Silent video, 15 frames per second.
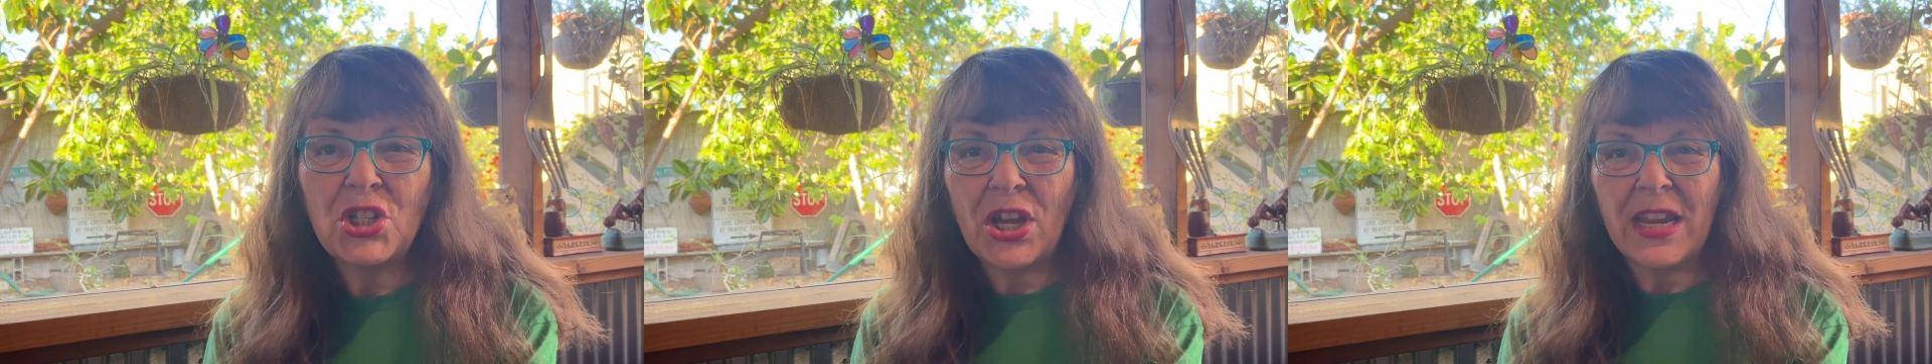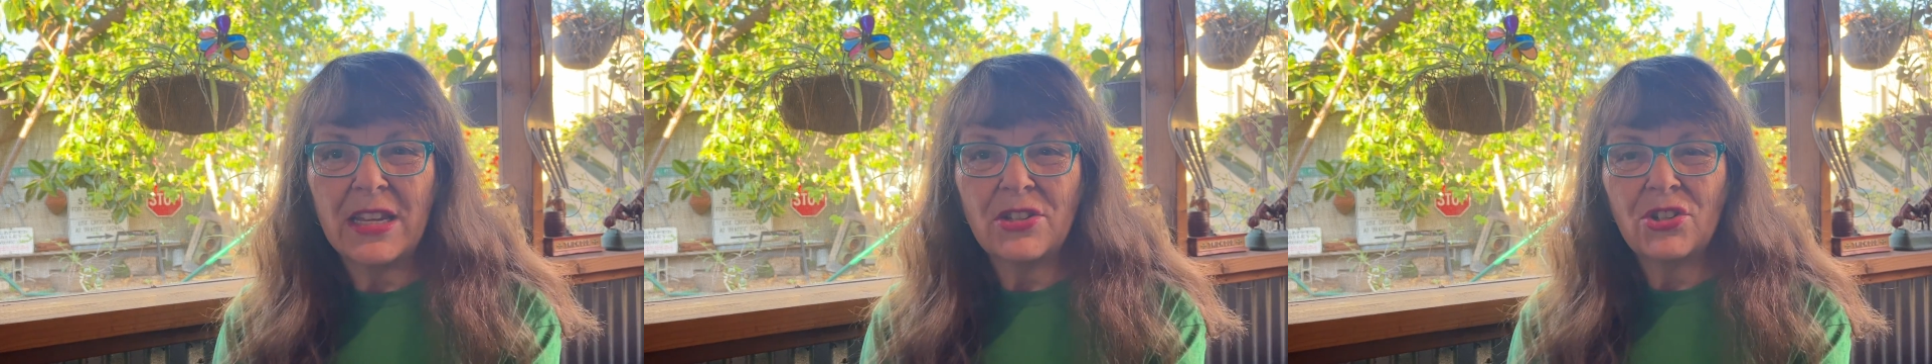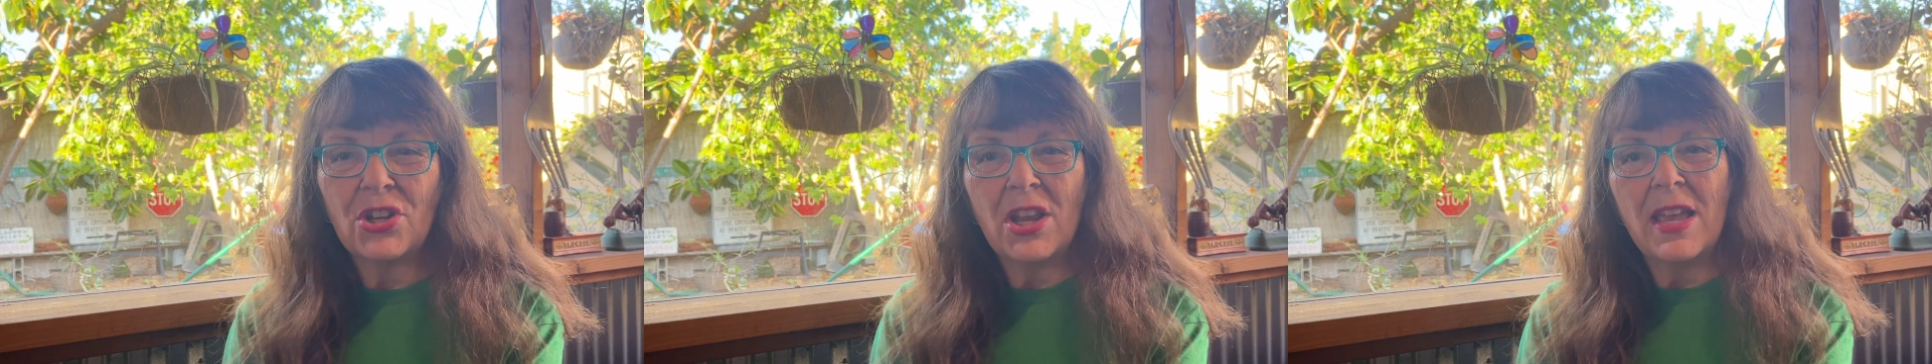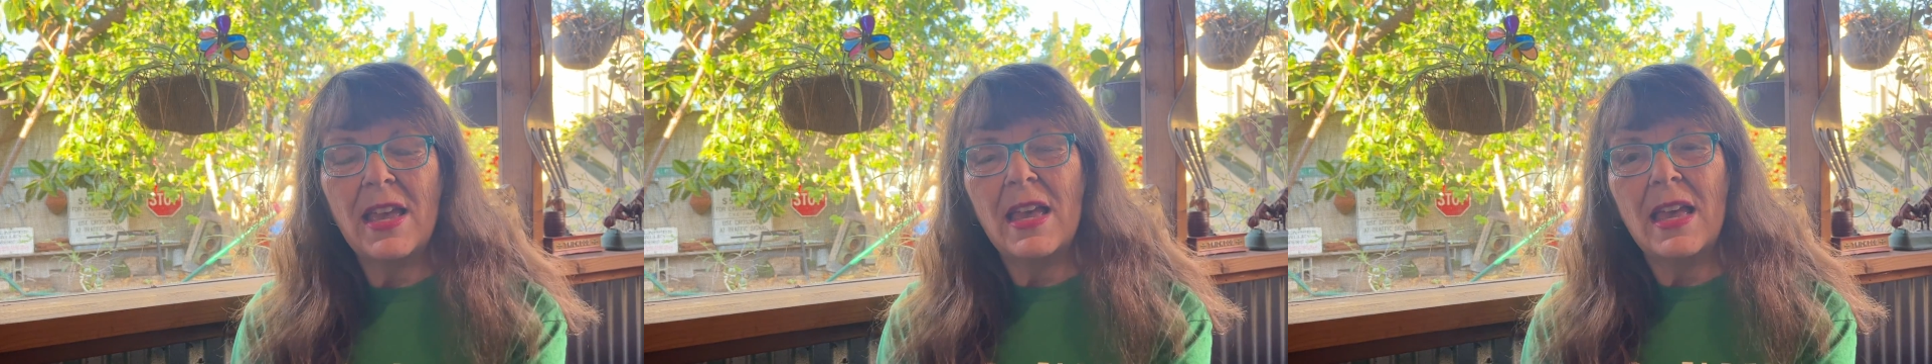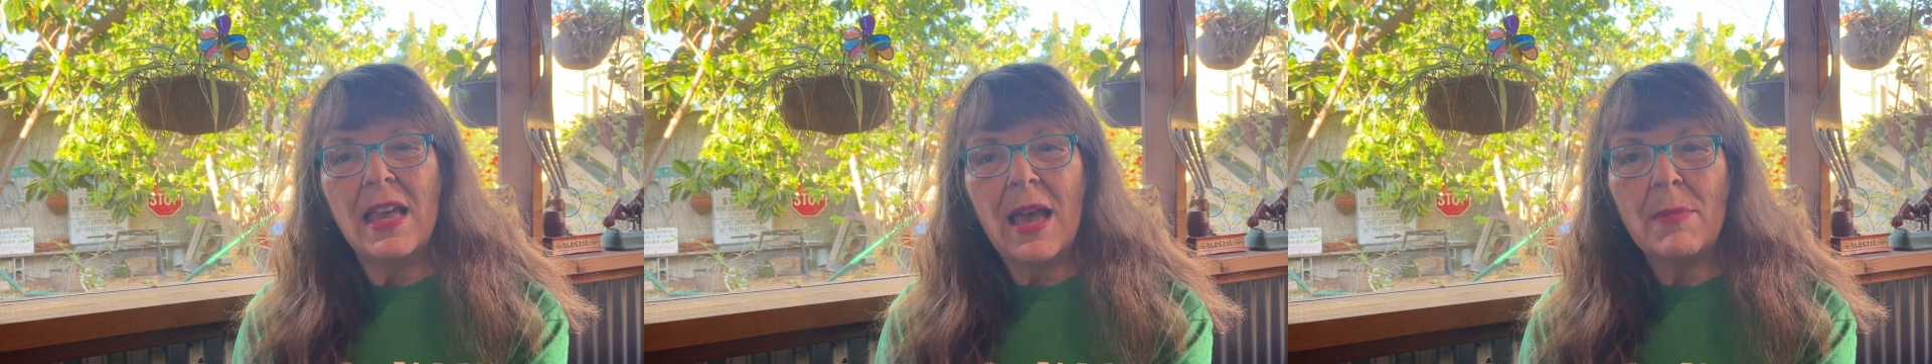change.
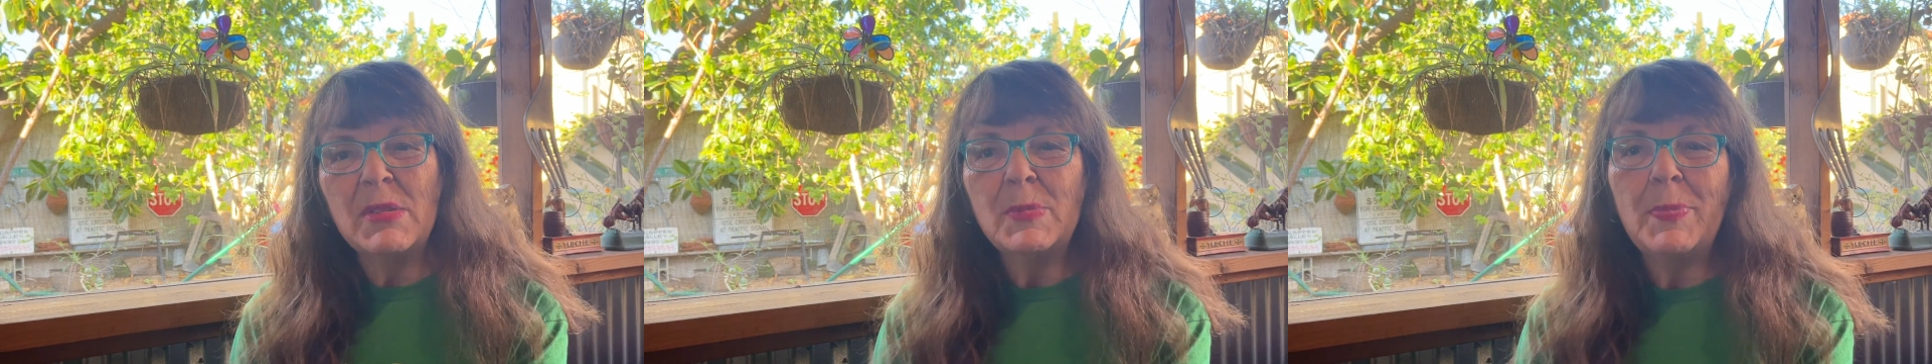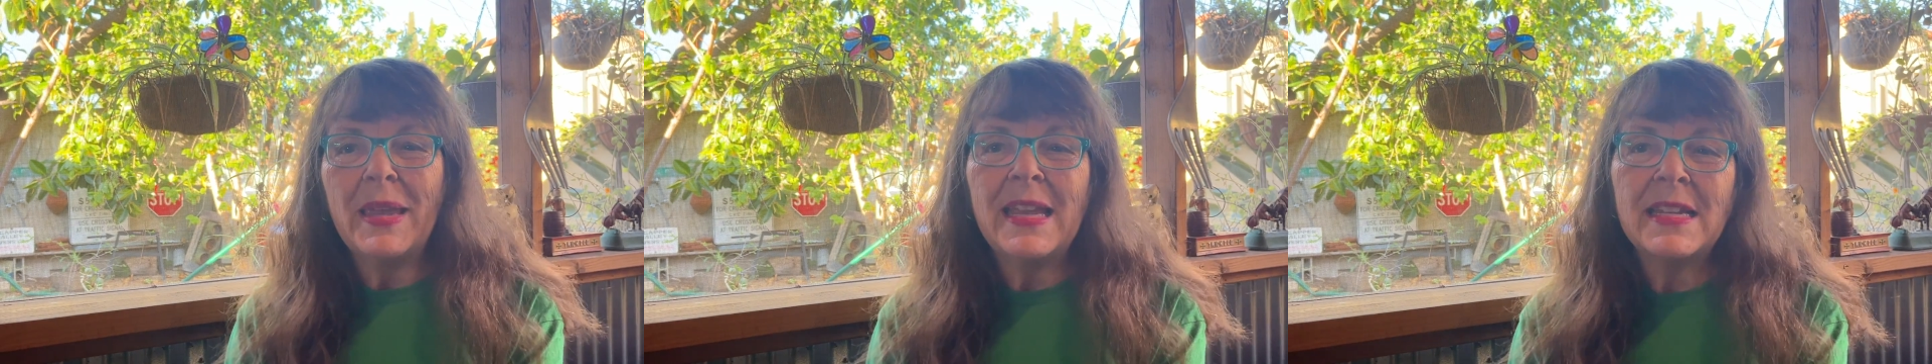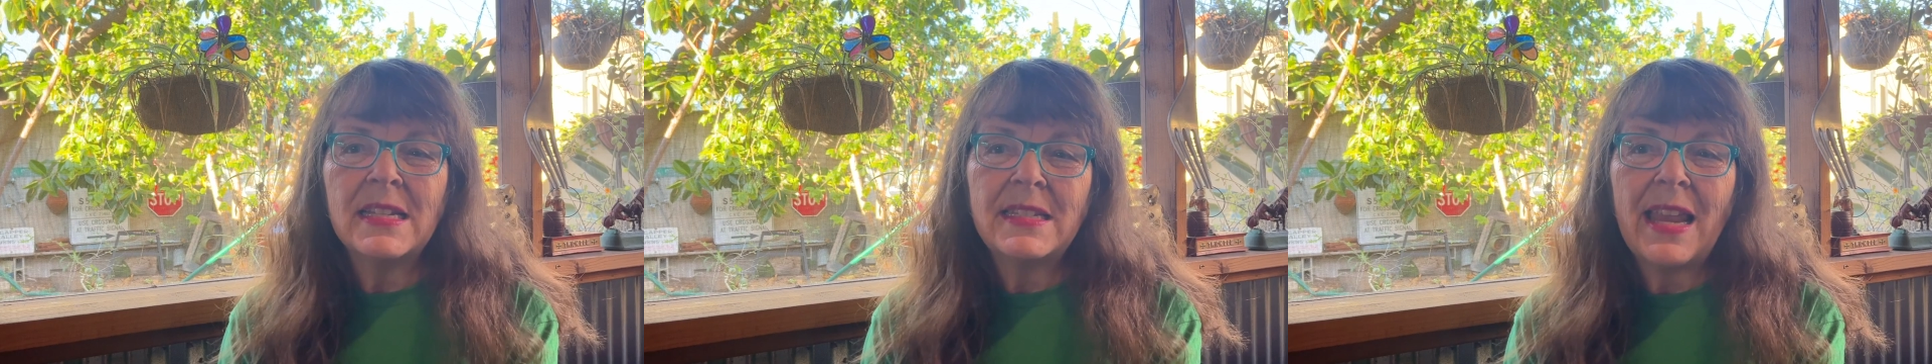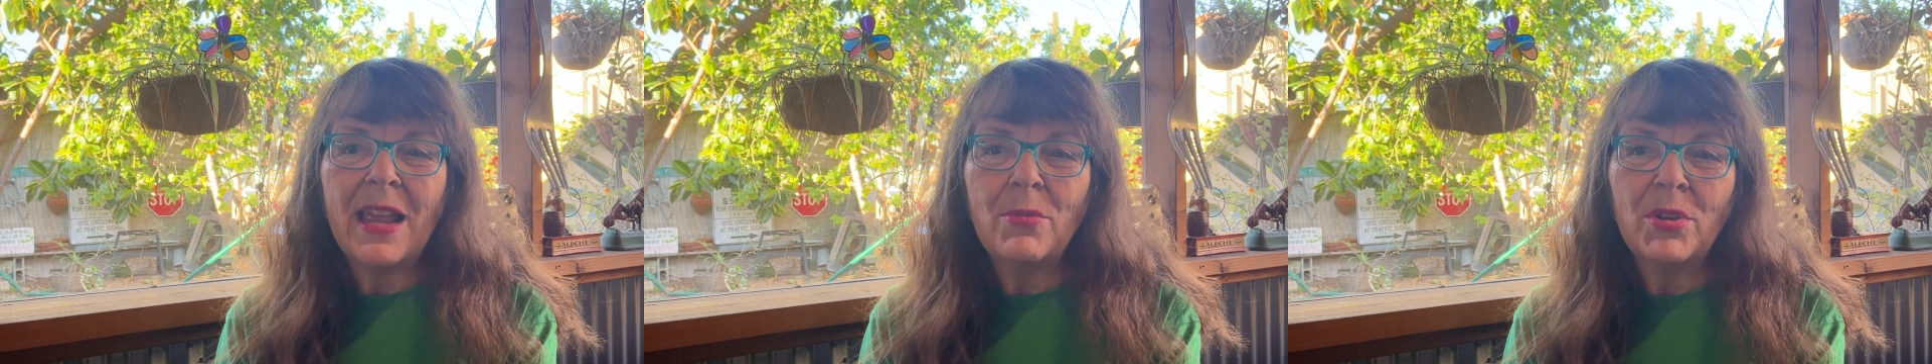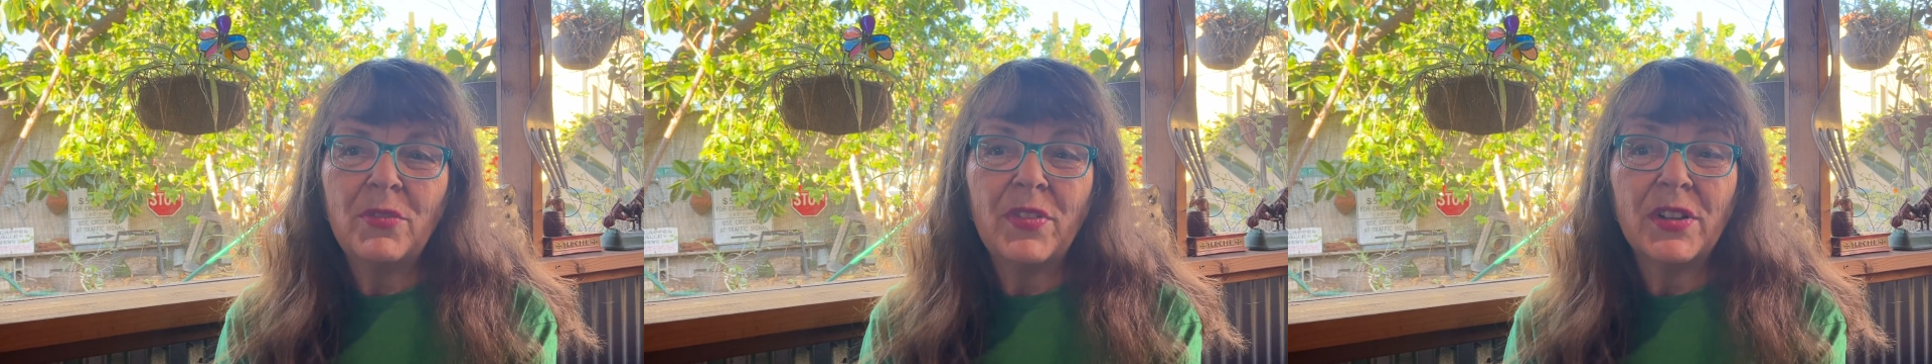I'm speaking today with